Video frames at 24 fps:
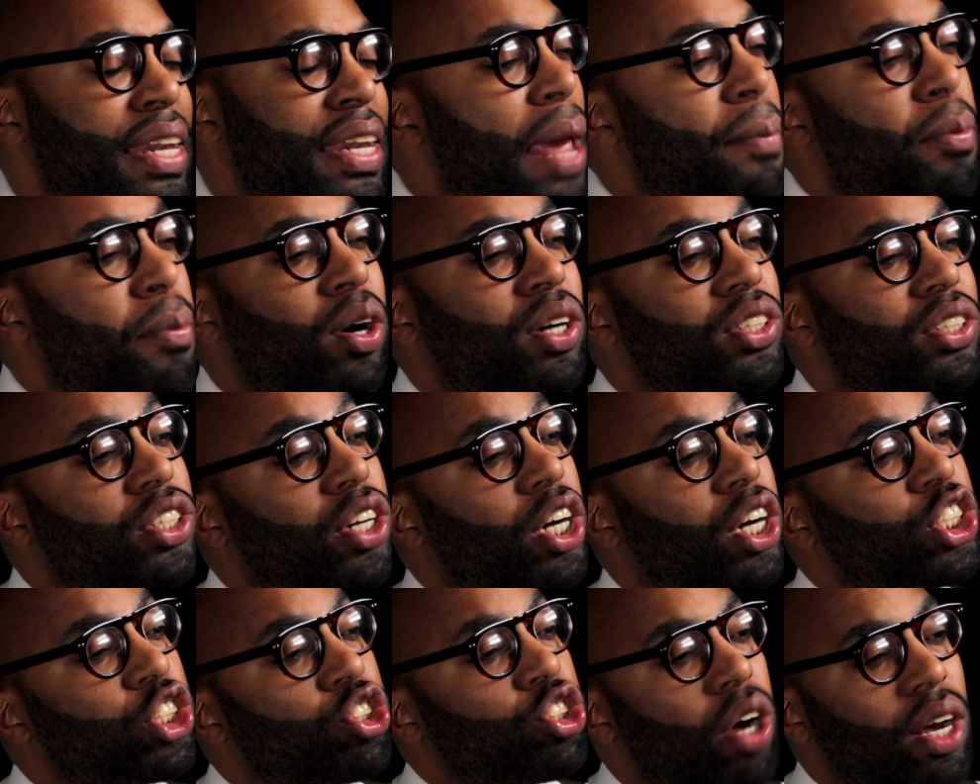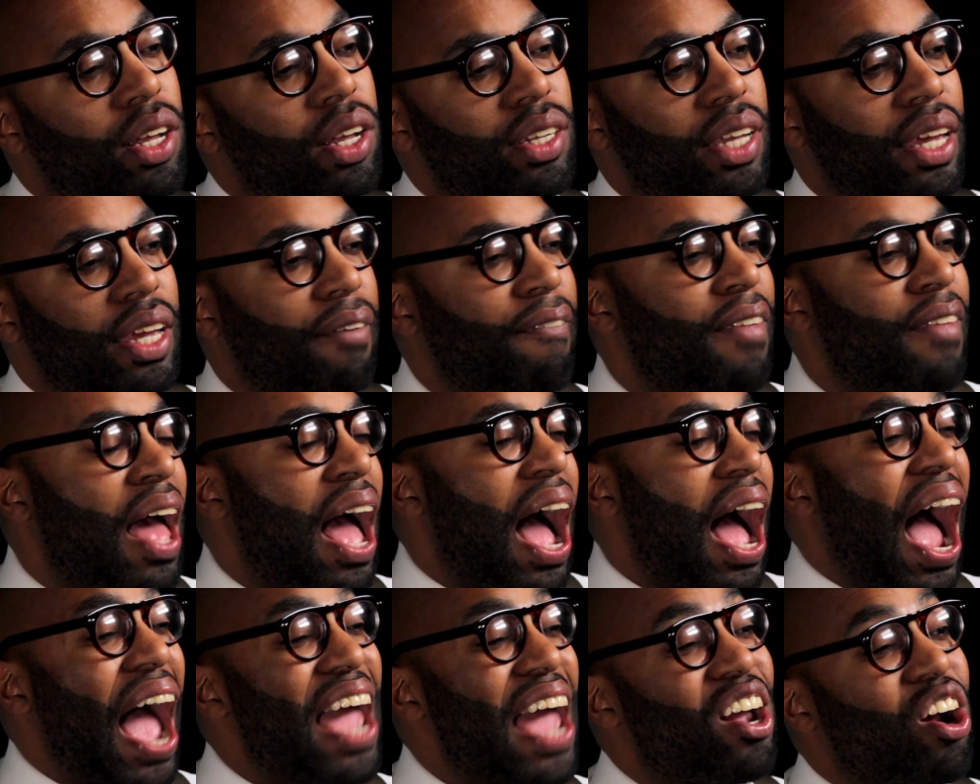neighborhoods that are struggling,
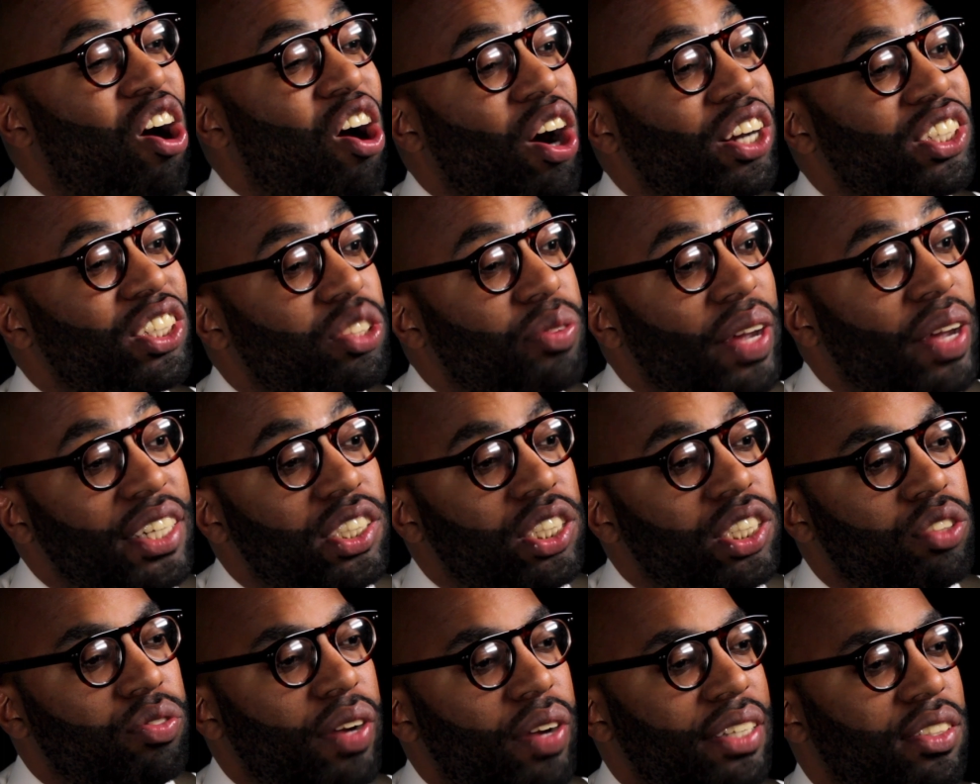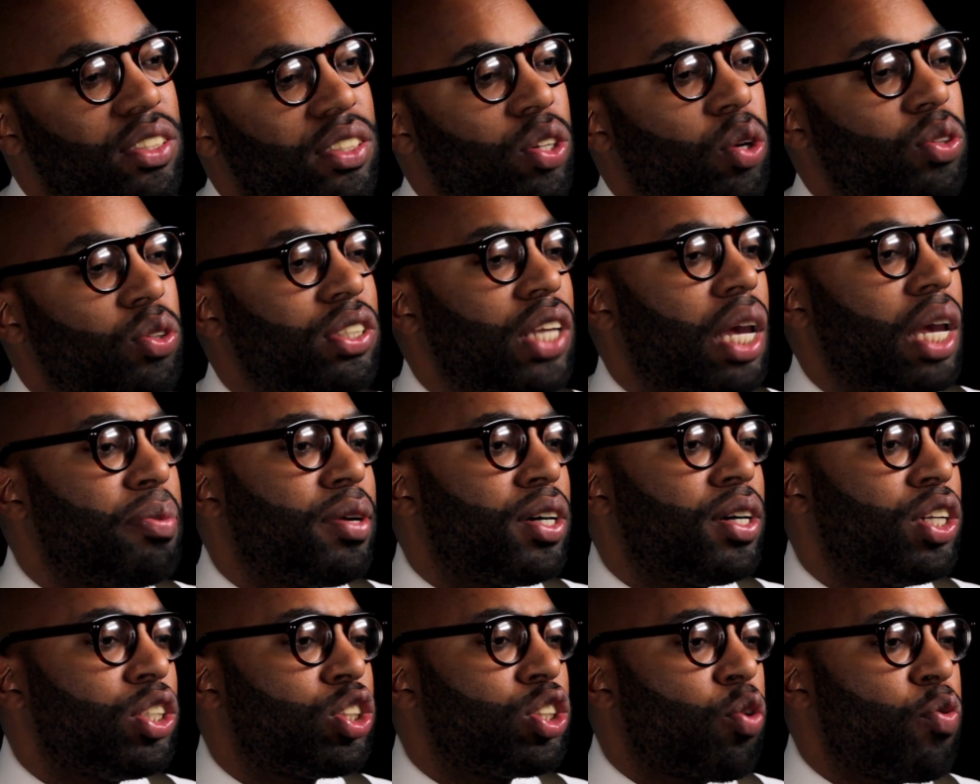high incarceration rates in those
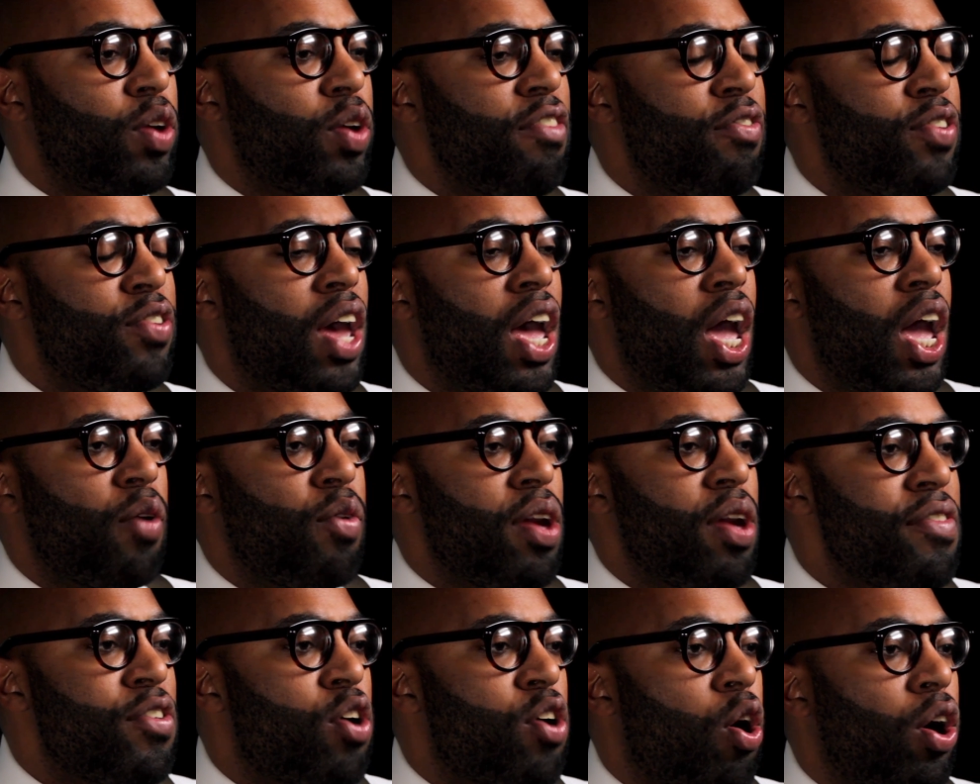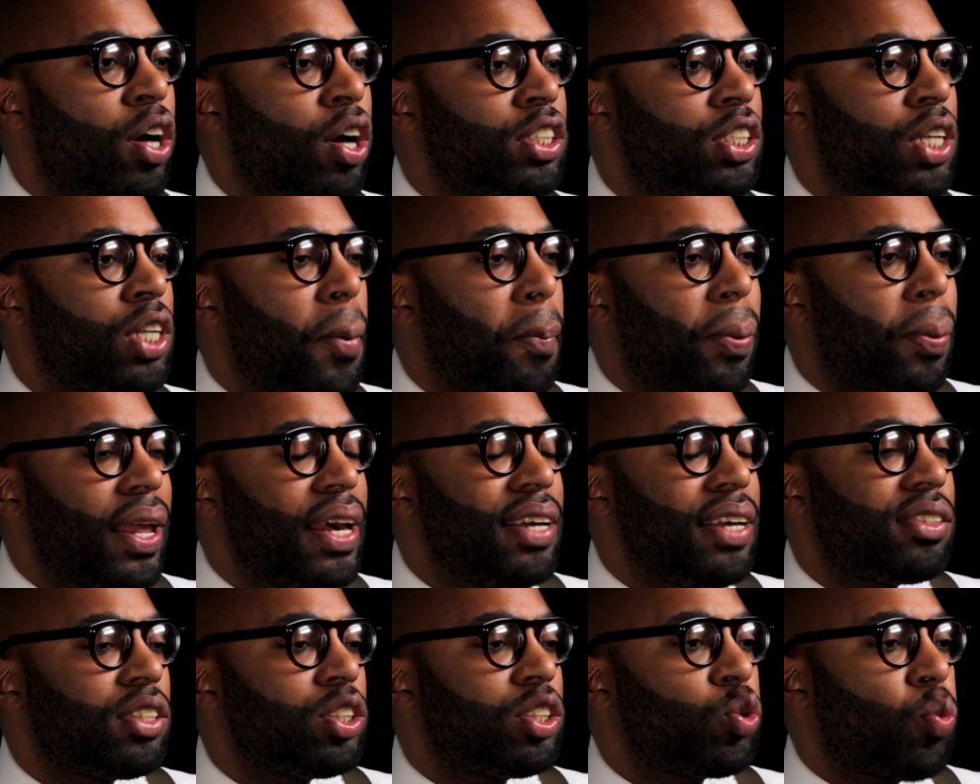neighborhoods. So we've, we've gone to the
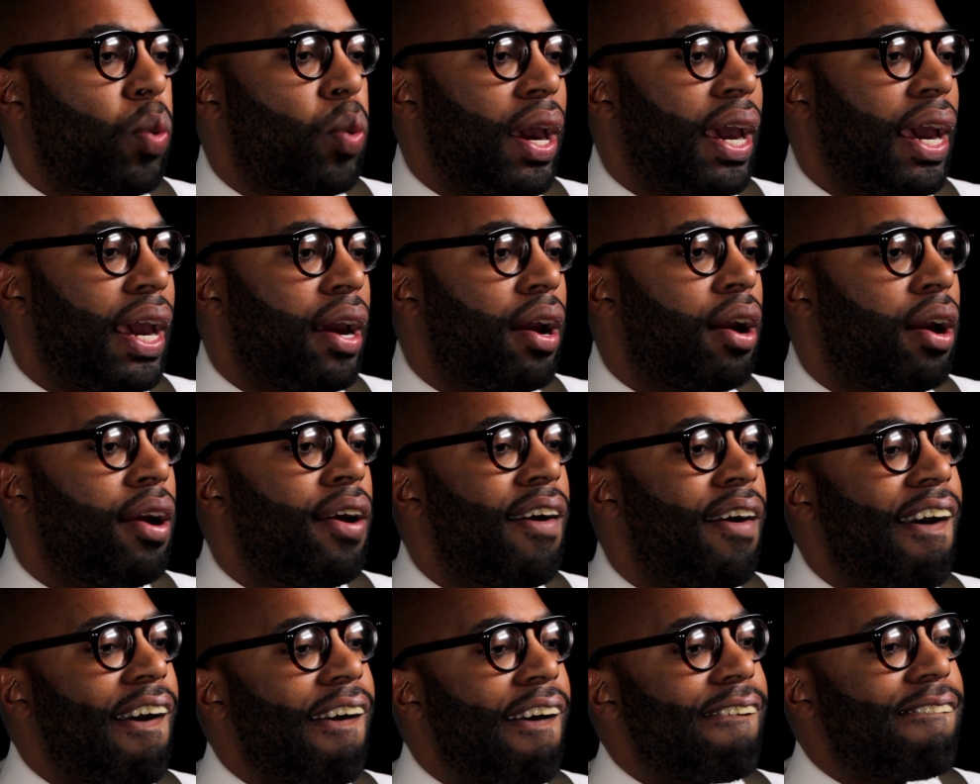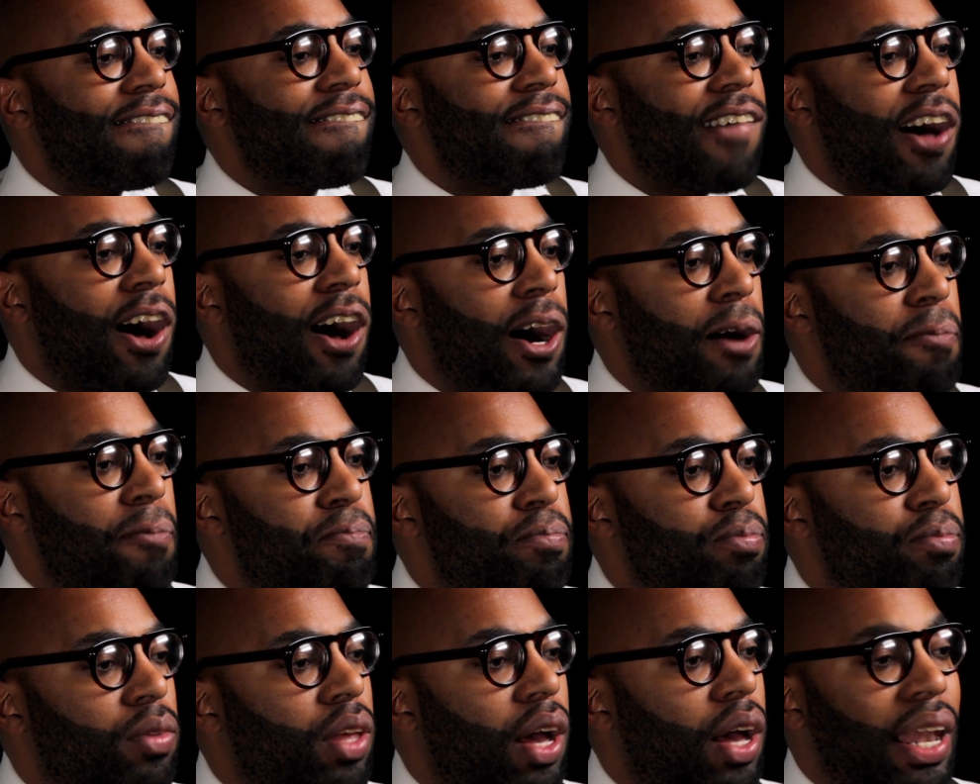places where
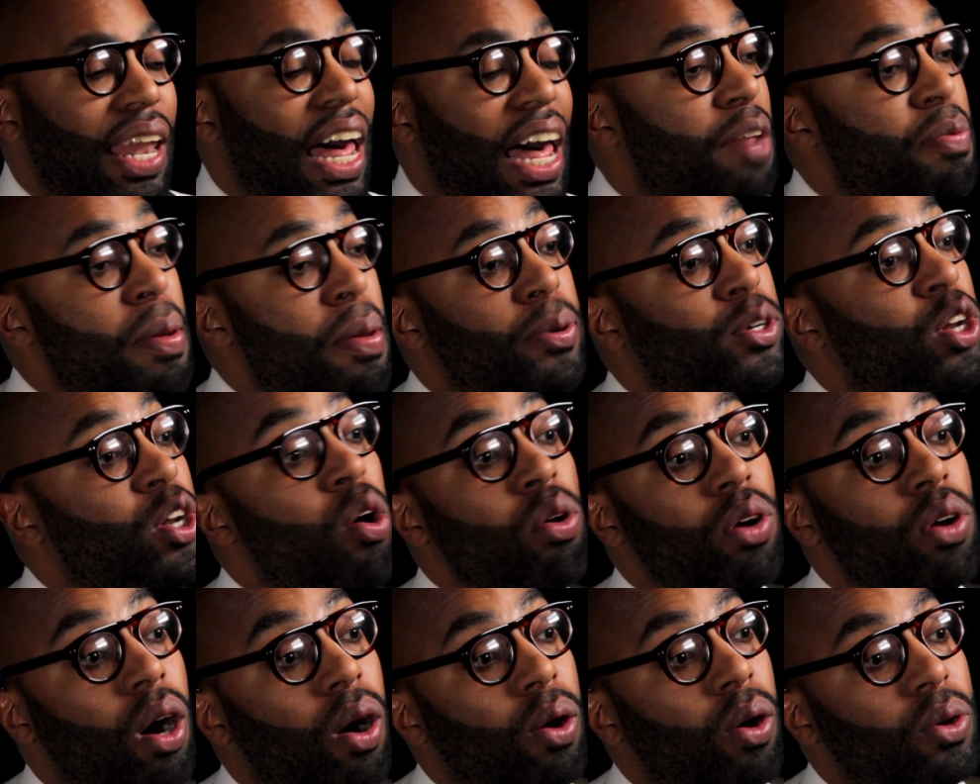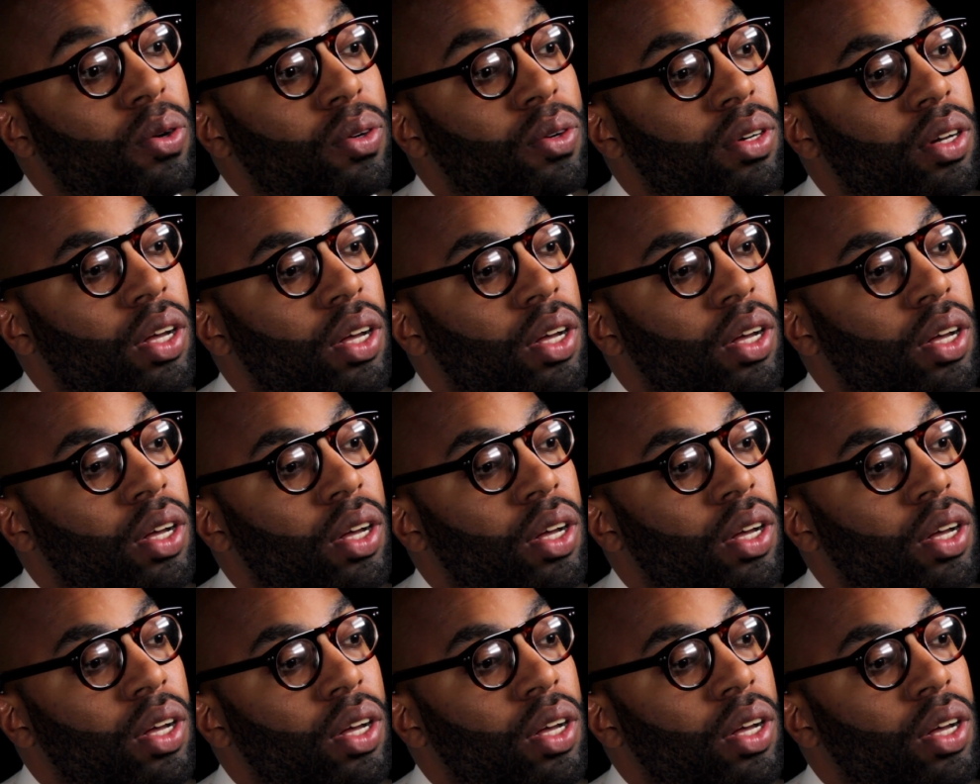um, a lot of people don't go.